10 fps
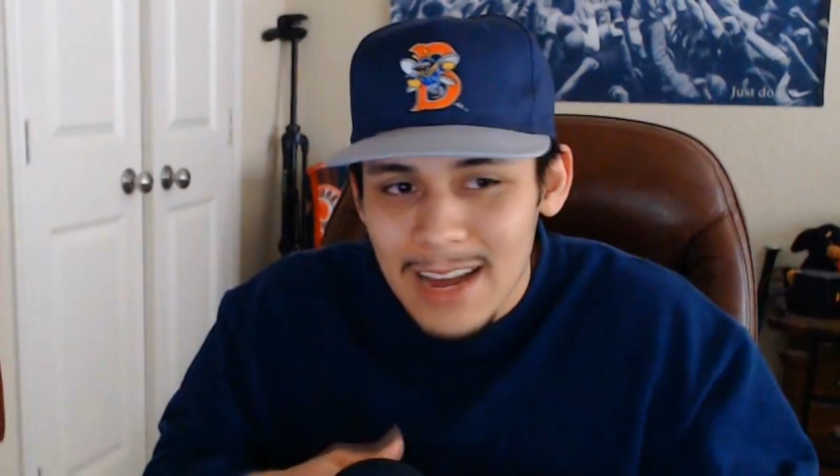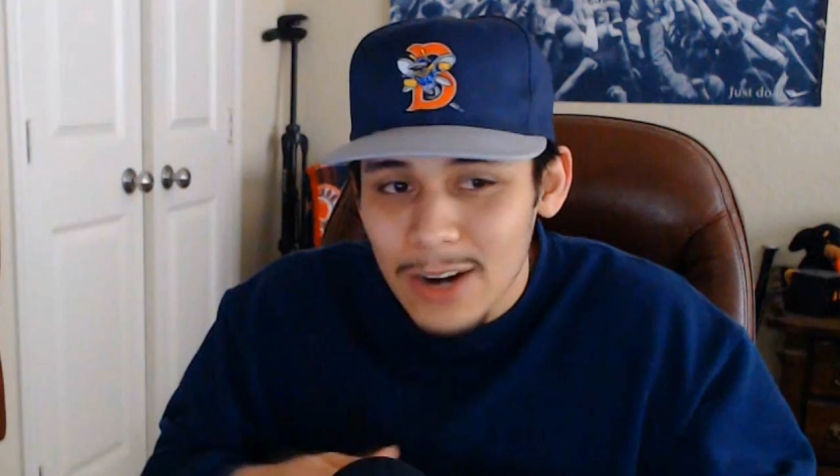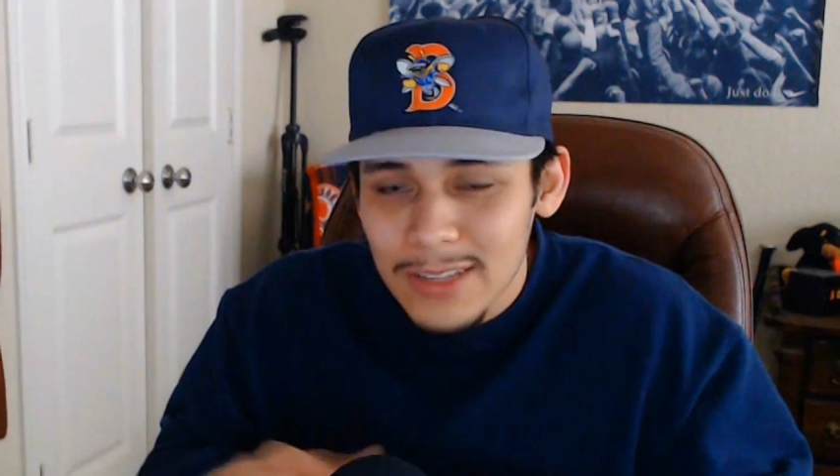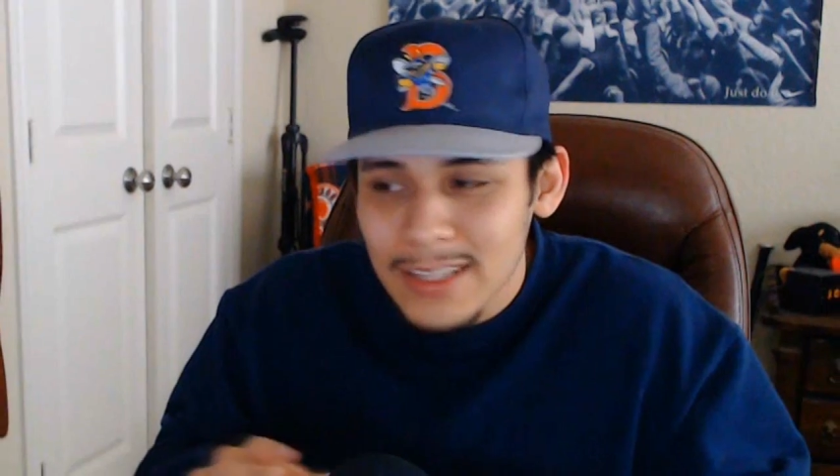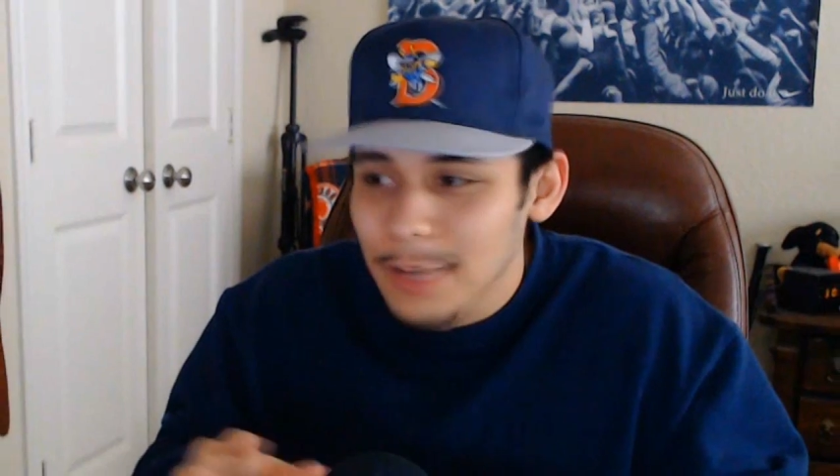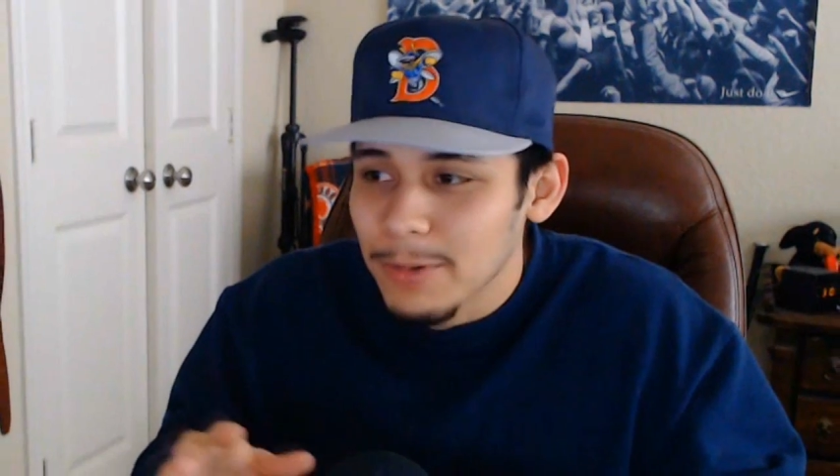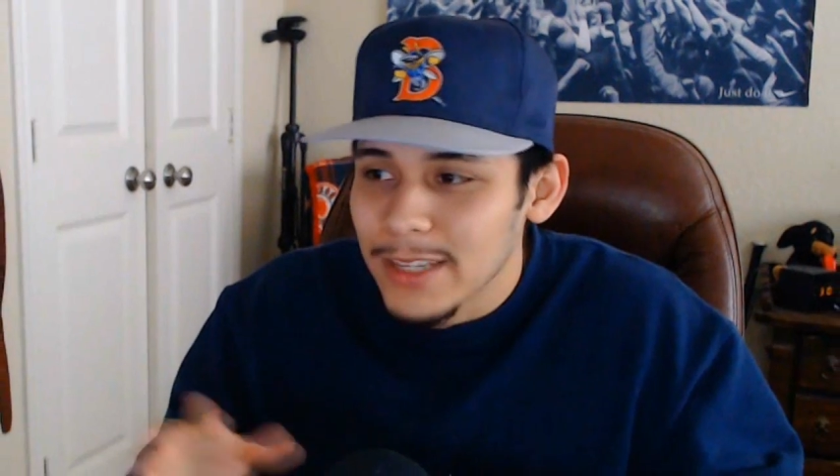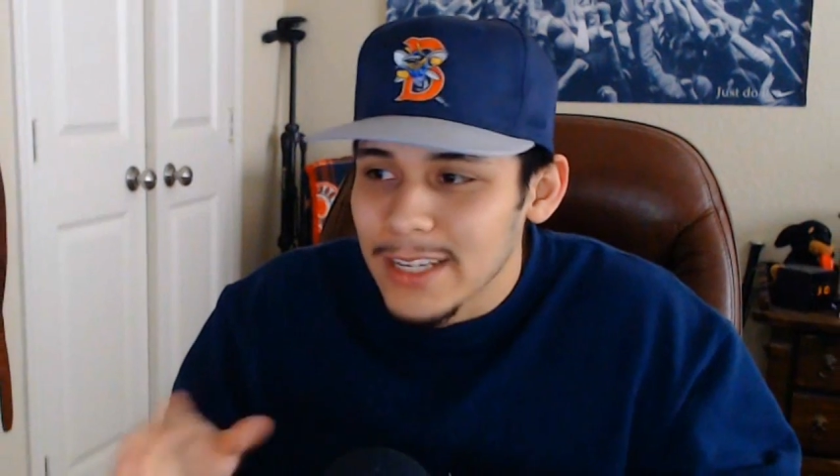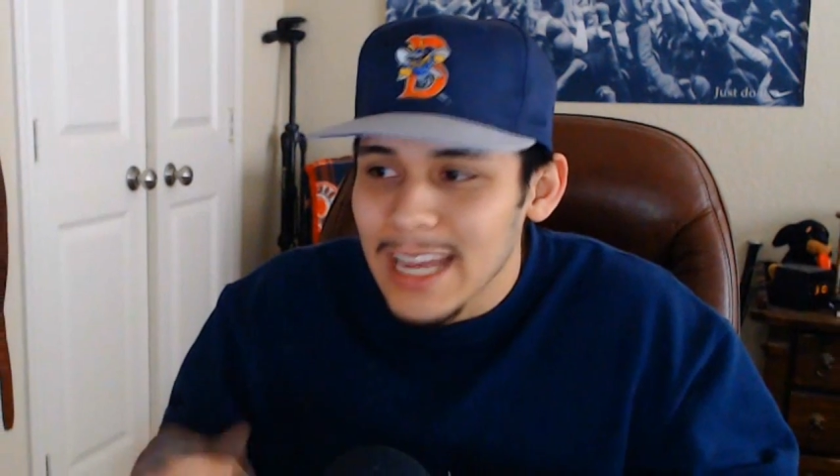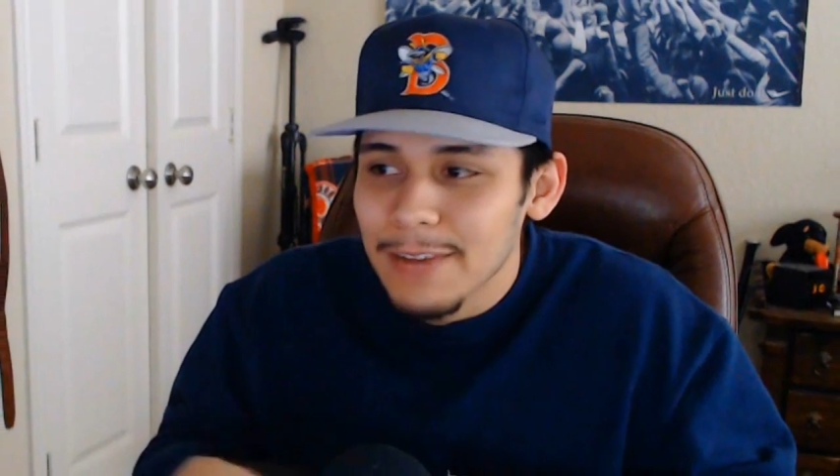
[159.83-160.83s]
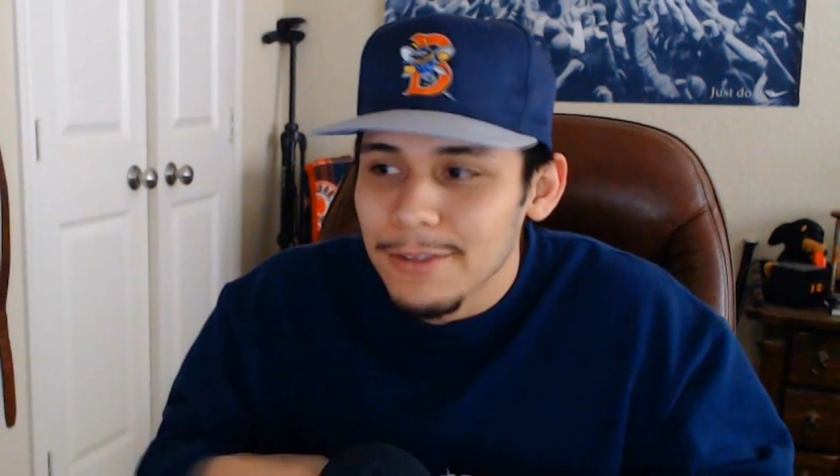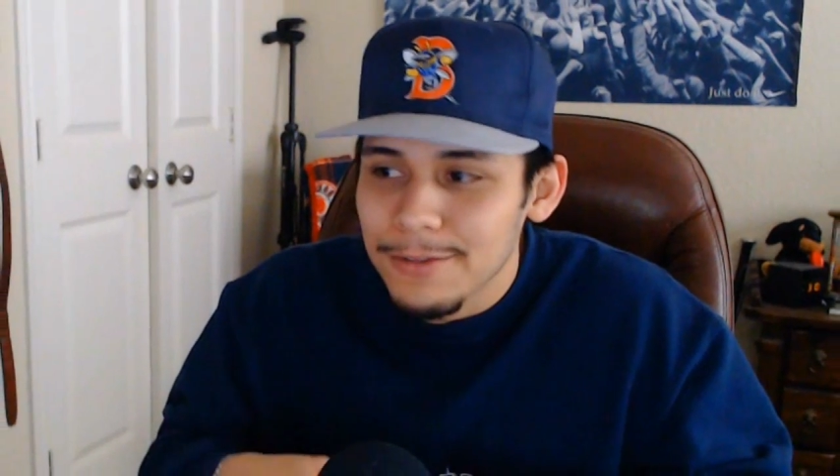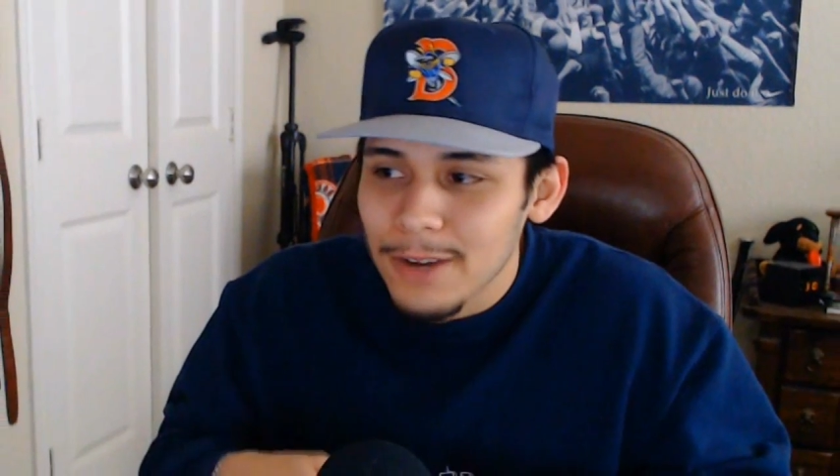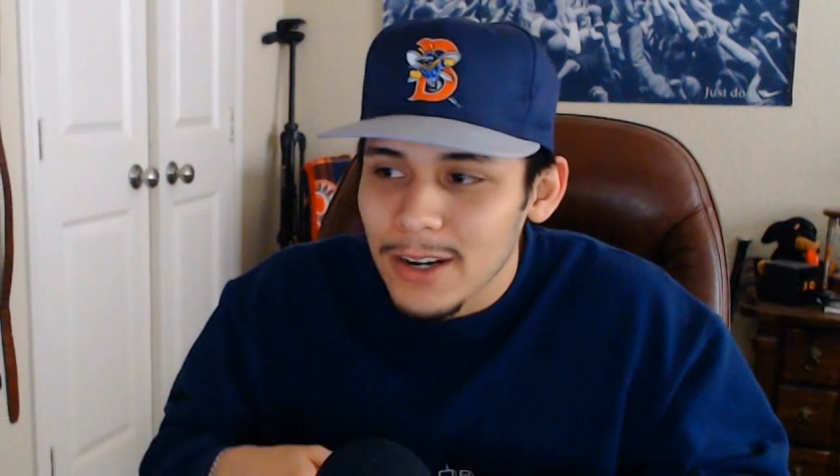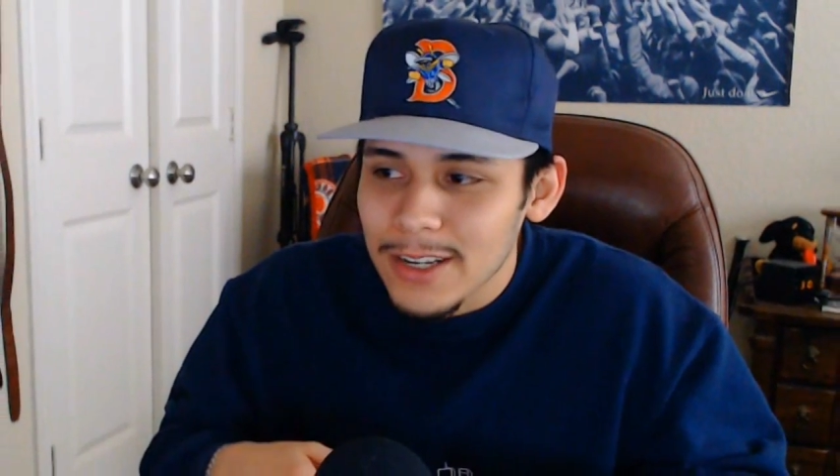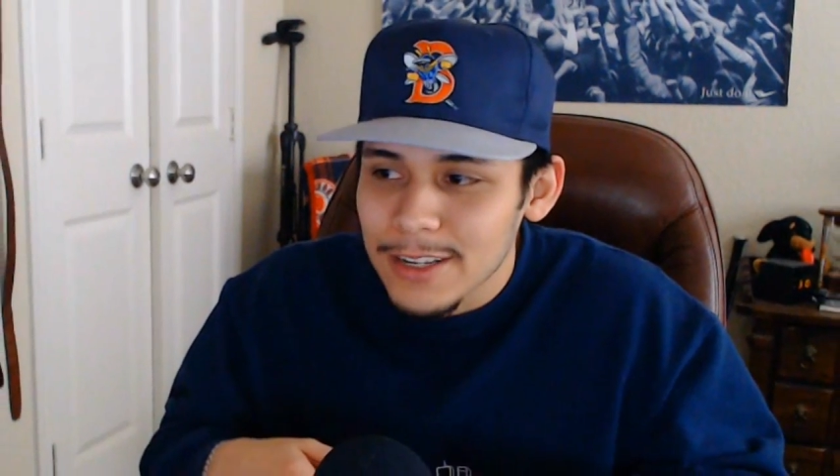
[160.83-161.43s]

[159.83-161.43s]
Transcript: I don't think they really gave a fuck